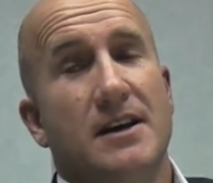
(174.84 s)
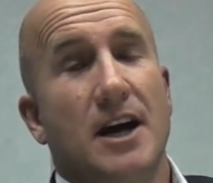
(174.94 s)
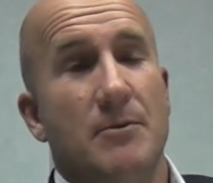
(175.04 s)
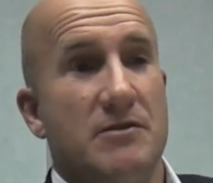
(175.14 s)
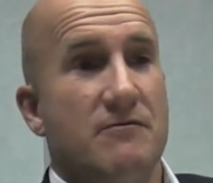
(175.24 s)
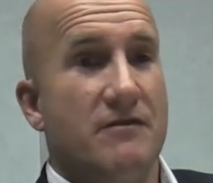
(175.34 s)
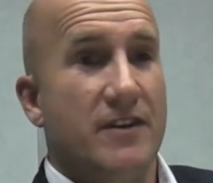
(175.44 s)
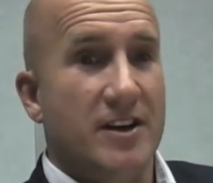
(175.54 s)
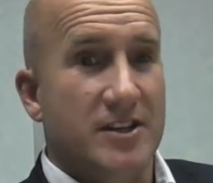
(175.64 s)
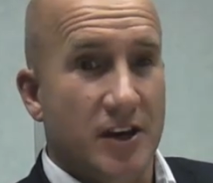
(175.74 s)
I'd been
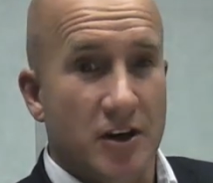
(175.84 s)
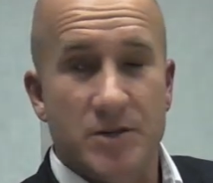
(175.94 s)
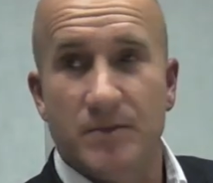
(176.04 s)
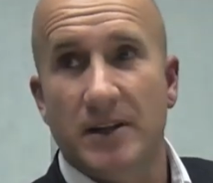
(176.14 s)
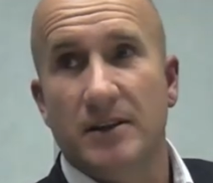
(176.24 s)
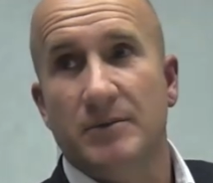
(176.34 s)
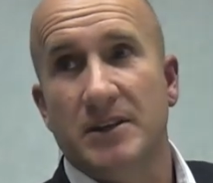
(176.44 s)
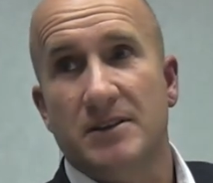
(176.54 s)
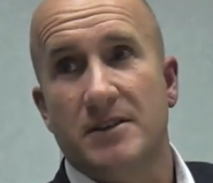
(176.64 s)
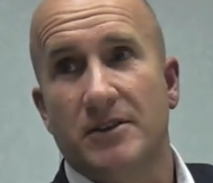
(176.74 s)
referred to hospital
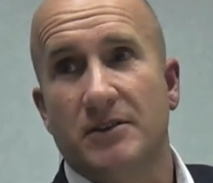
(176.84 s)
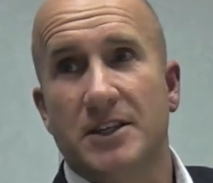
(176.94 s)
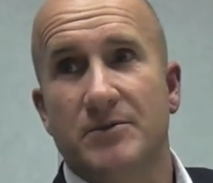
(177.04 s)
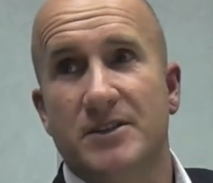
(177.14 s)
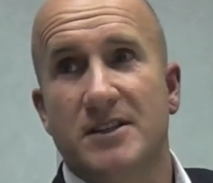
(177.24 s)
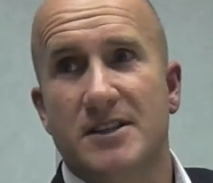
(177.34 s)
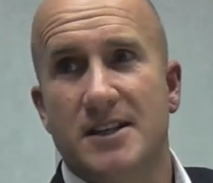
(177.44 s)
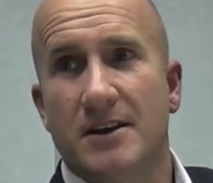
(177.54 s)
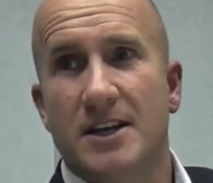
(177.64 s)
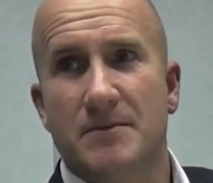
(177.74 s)
because the doctor was
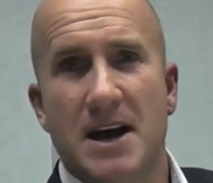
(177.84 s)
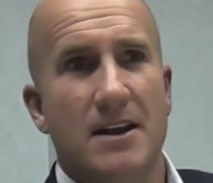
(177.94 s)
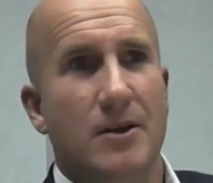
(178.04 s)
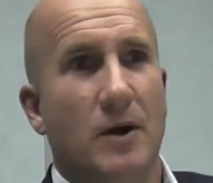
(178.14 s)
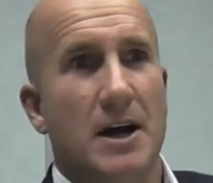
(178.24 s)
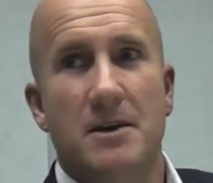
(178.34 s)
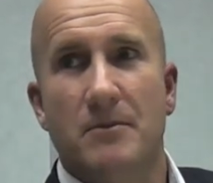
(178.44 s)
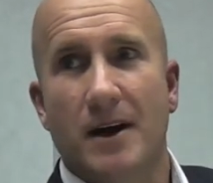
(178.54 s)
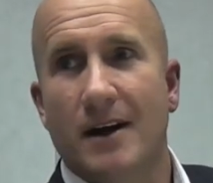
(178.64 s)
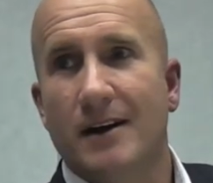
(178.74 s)
concerned about the way that
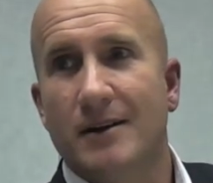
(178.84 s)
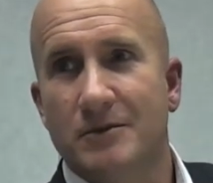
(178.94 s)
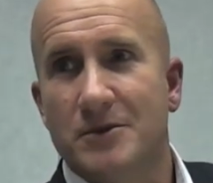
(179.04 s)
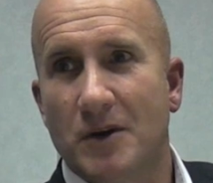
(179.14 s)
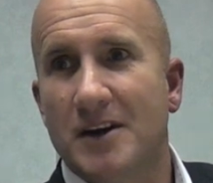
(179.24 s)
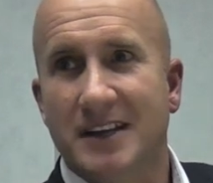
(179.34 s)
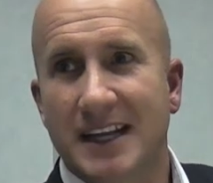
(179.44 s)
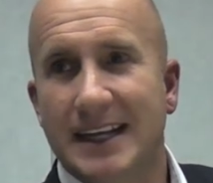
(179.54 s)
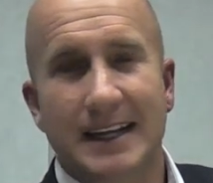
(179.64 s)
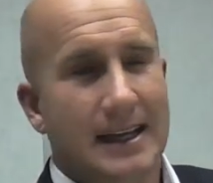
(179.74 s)
my heart was
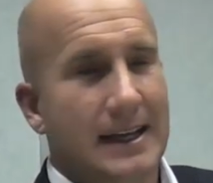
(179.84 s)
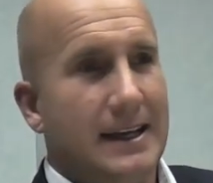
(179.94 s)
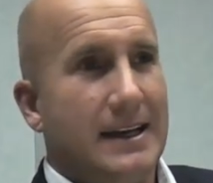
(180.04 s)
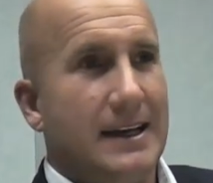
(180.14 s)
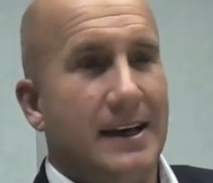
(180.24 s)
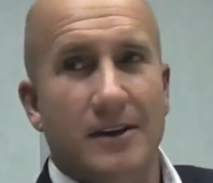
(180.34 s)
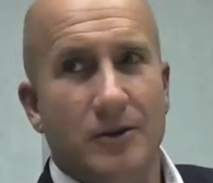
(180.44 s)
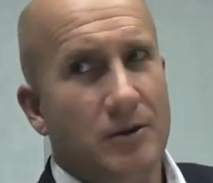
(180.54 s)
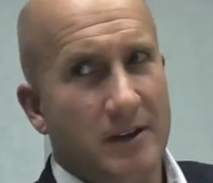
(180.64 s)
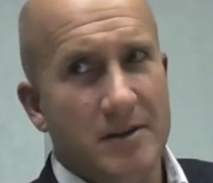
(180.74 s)
working.
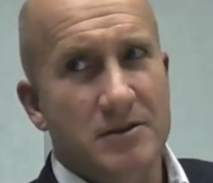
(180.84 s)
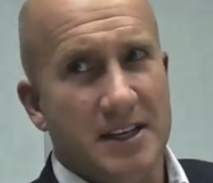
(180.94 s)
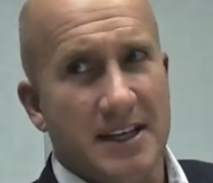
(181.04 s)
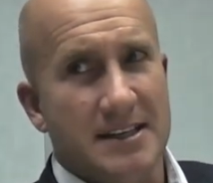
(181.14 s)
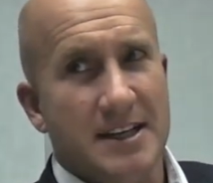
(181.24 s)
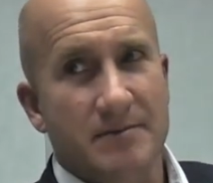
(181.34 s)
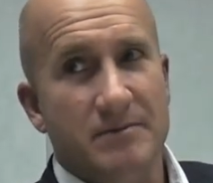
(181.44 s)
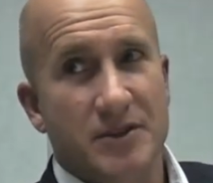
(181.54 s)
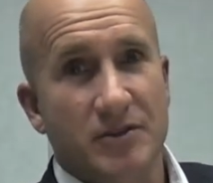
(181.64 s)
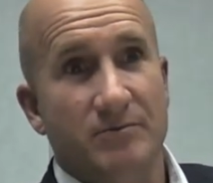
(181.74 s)
All of those things, and
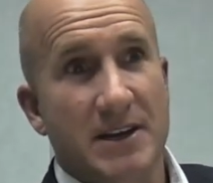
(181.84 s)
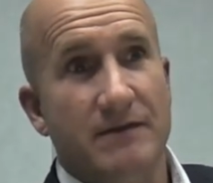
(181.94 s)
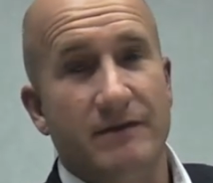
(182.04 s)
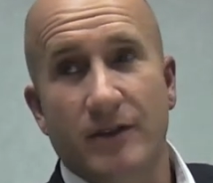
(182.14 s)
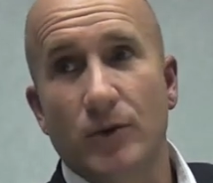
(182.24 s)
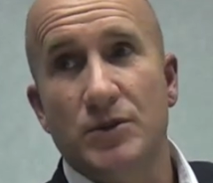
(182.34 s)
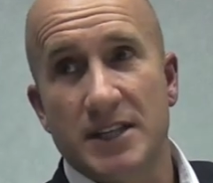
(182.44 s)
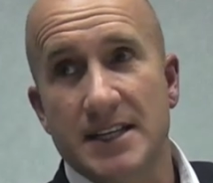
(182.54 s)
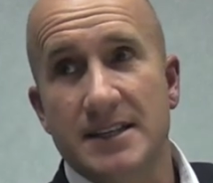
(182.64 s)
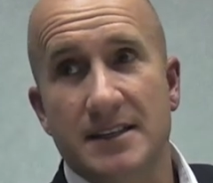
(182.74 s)
I'm sort of
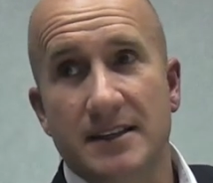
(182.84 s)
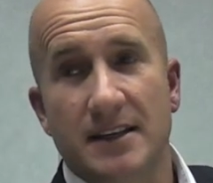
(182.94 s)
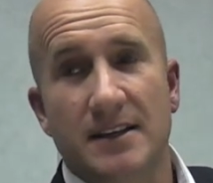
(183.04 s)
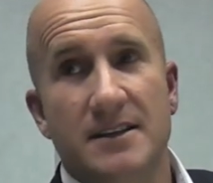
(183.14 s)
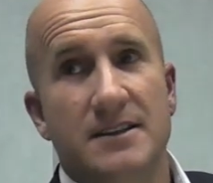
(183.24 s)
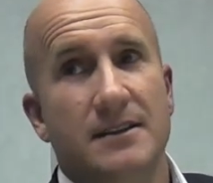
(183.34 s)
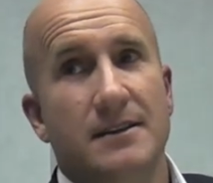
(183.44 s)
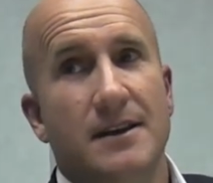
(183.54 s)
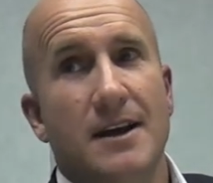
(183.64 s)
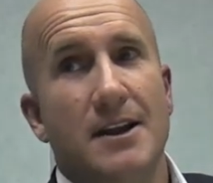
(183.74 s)
mid-40s and
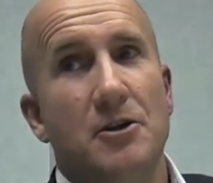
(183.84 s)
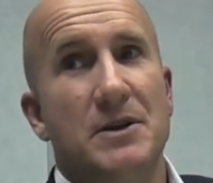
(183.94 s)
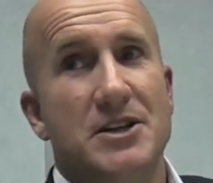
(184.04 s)
a little bit